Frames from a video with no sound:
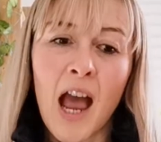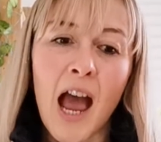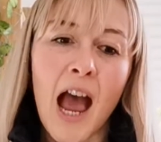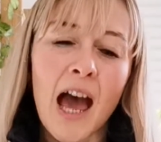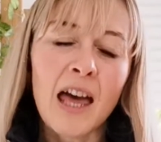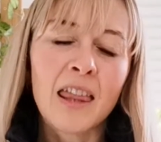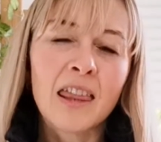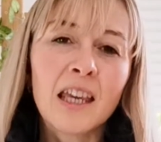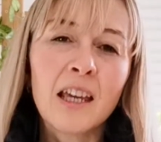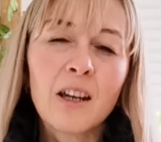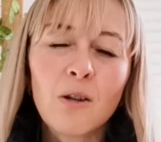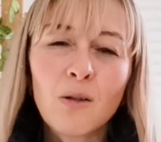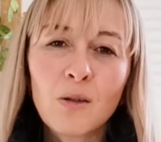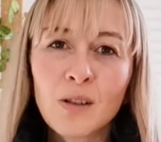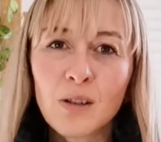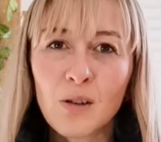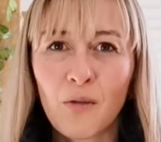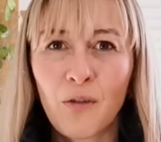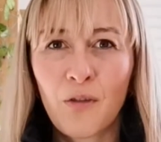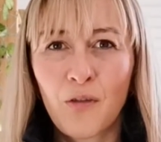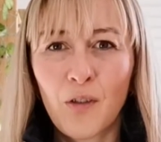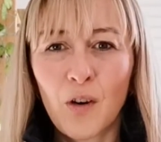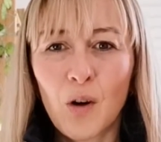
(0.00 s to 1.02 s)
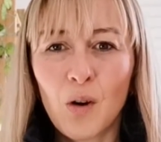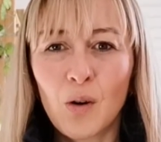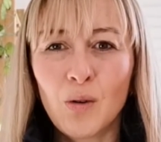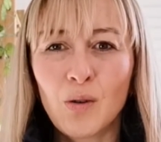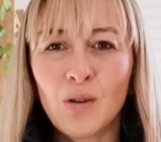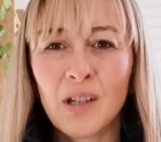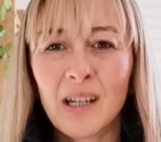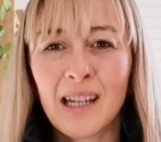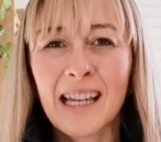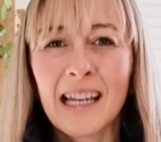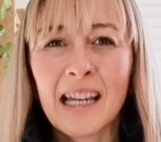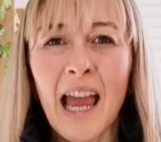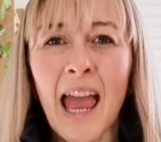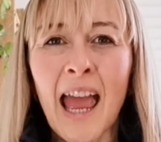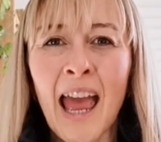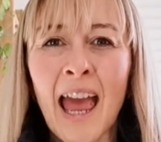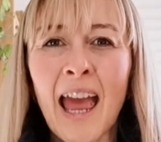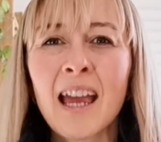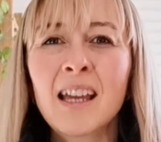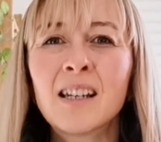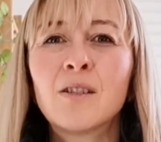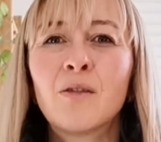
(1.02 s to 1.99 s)
And then also food.
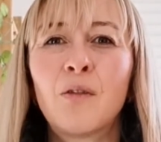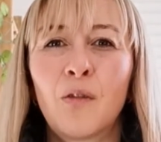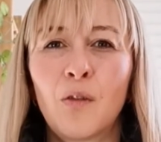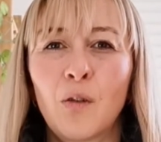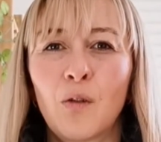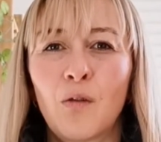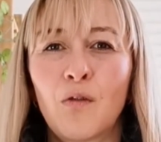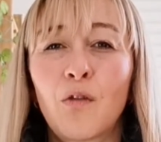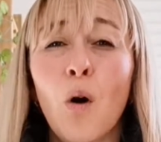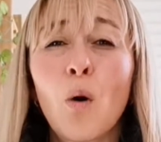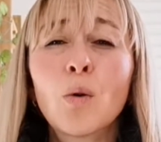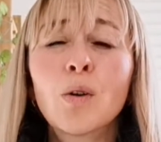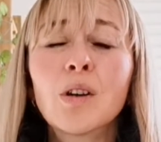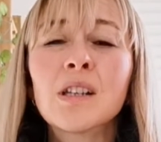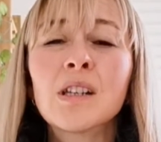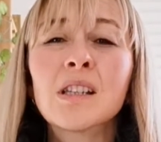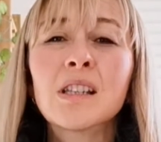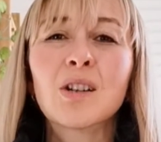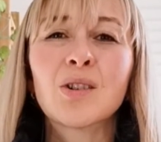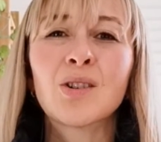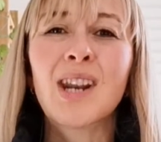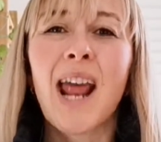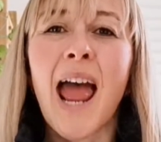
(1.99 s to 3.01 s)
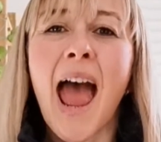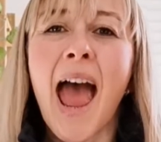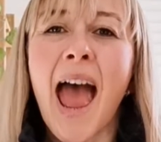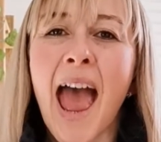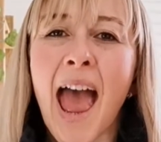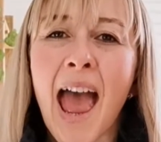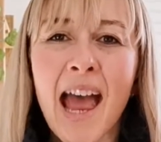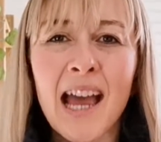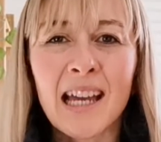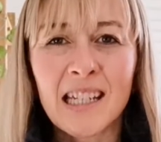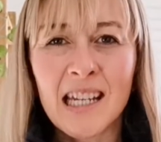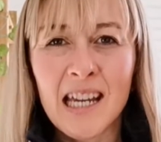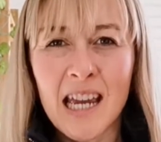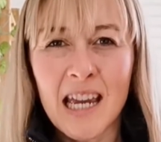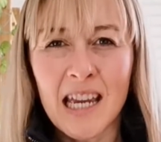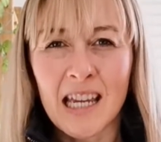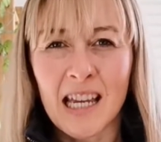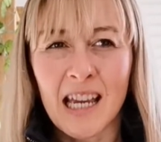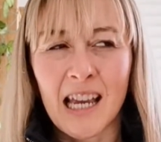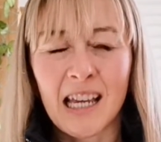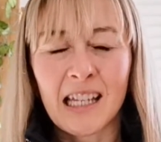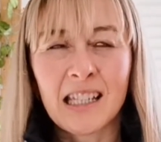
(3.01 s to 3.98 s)
Add food. Focus on
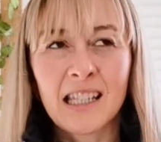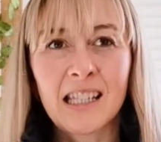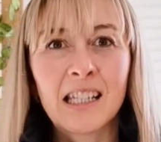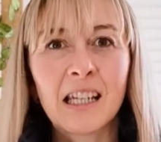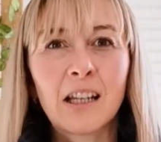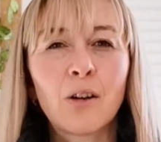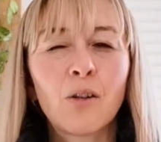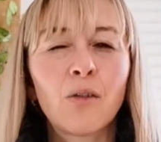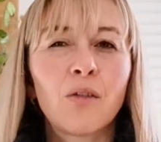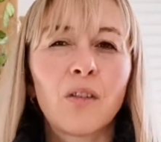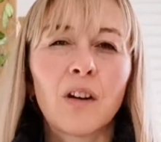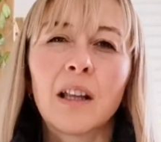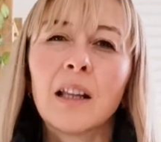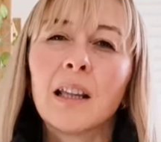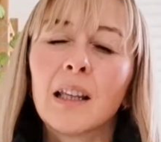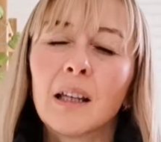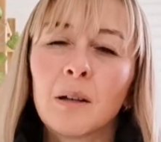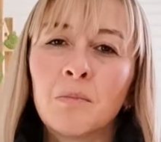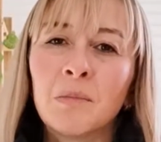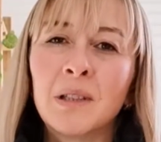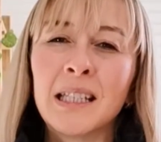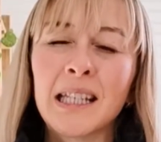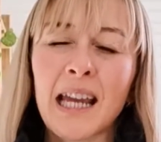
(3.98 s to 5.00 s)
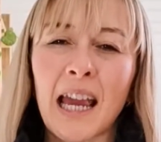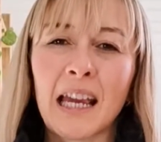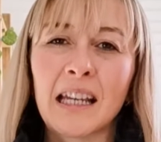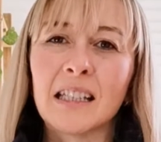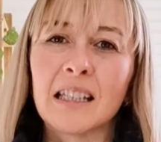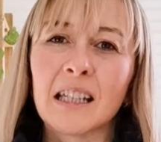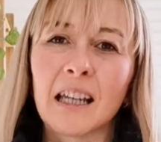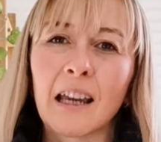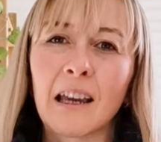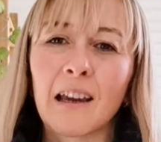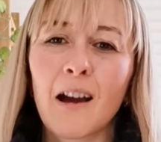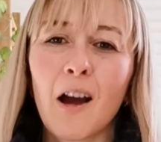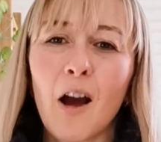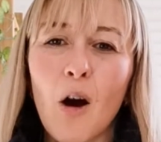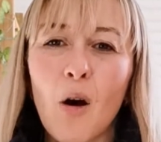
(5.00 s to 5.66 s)
adding instead of eliminating.